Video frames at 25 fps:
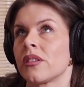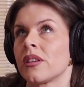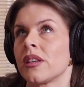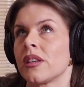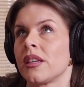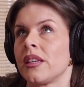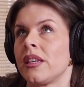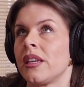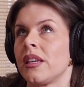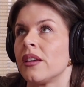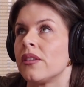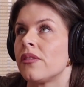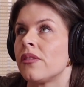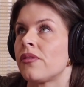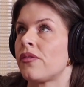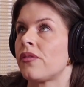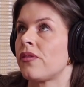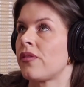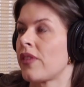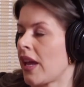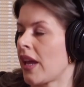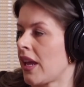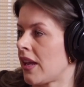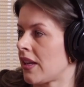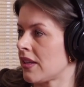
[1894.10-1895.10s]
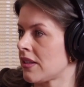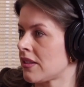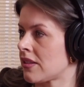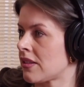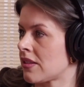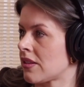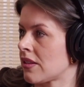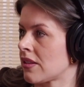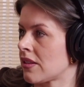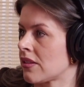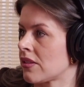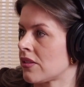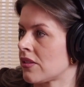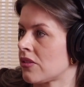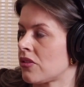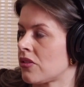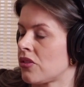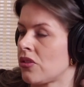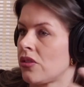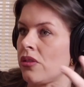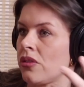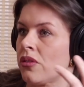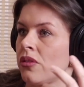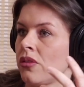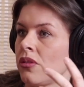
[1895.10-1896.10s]
give face
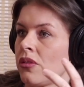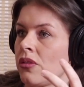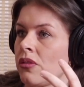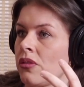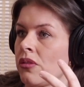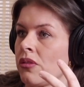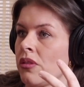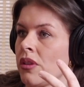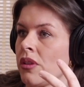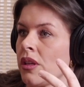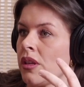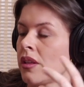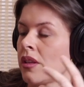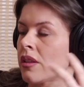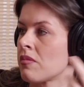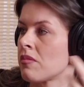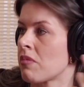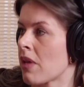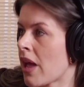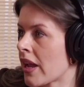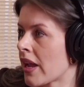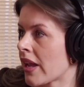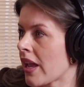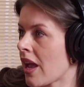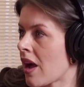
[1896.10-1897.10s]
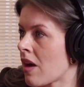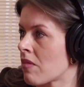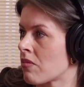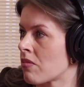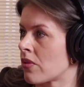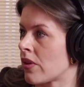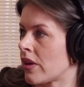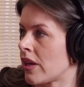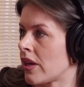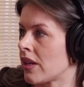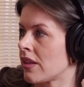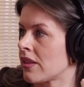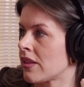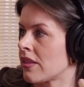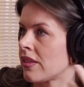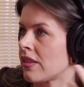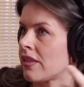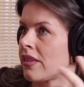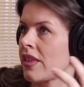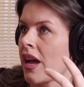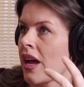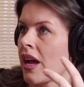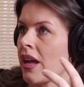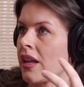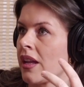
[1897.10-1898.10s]
to the Black cowboy
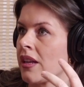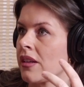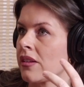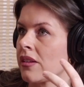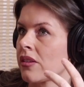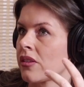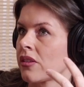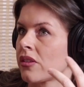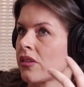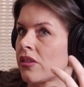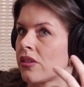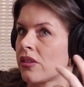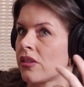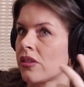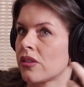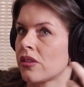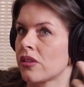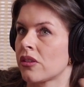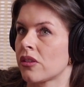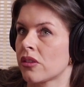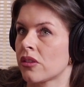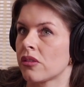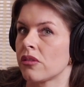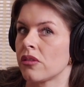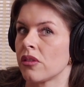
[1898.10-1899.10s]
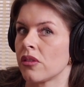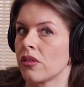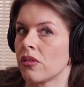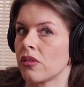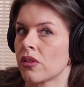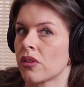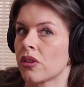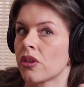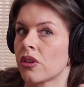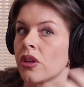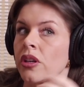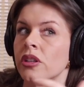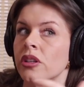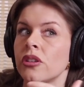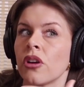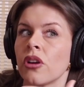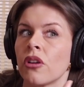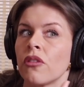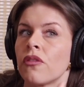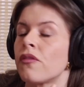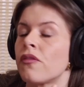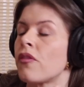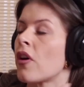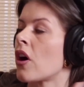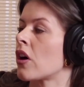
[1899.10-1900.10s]
that could go
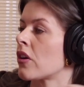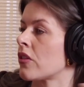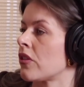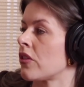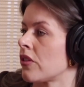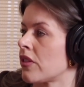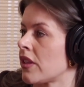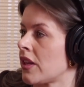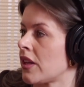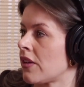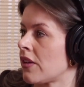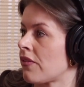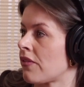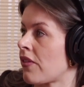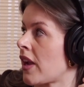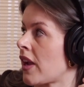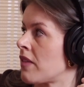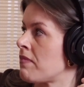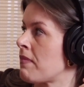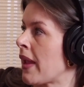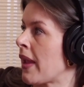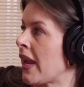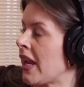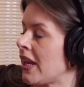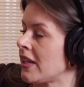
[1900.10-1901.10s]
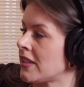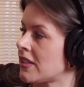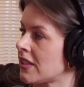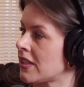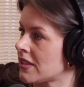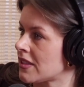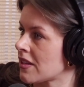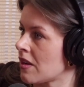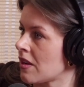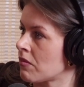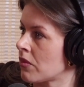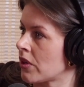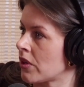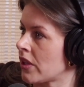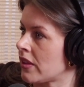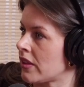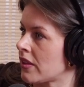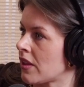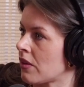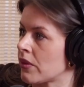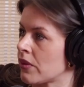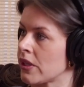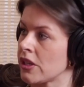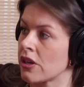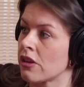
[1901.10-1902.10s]
farther than if I painted someone
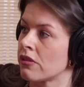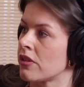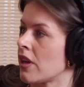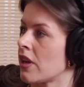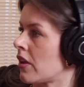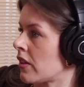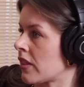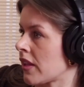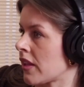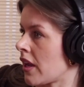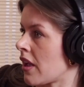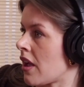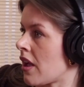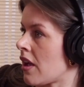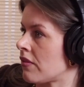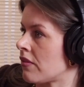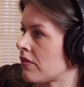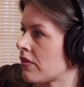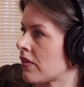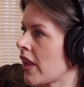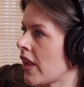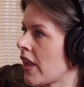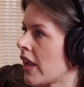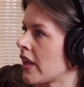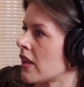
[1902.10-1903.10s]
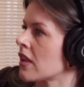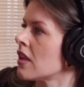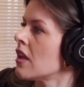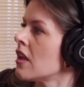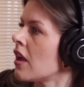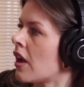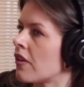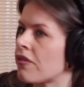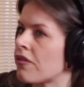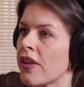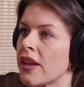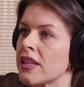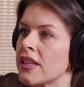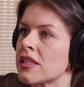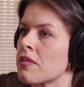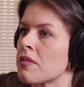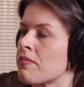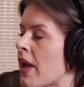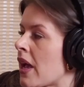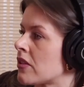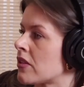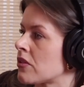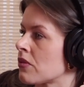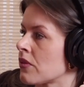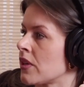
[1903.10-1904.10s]
that we know nothing of, like a face of
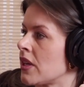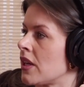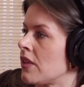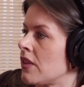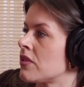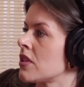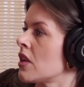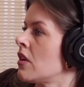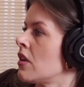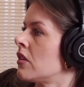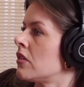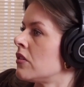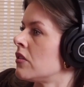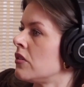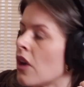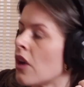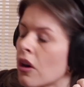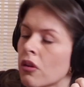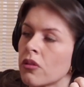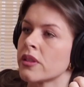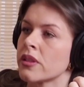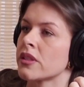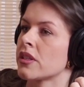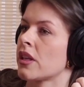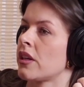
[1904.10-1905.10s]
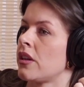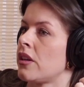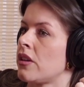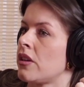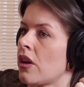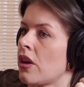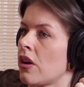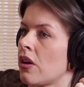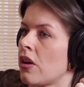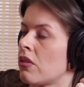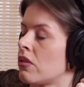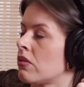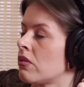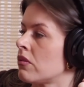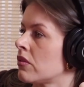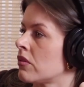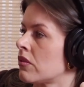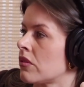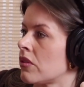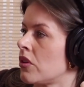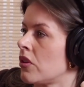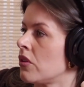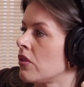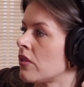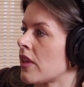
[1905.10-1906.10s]
Bass Reeves. No one's going to know
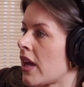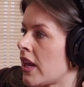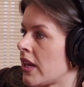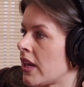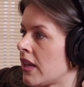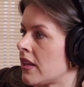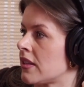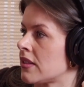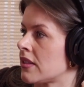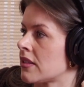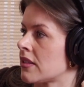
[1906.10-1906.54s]
who that is,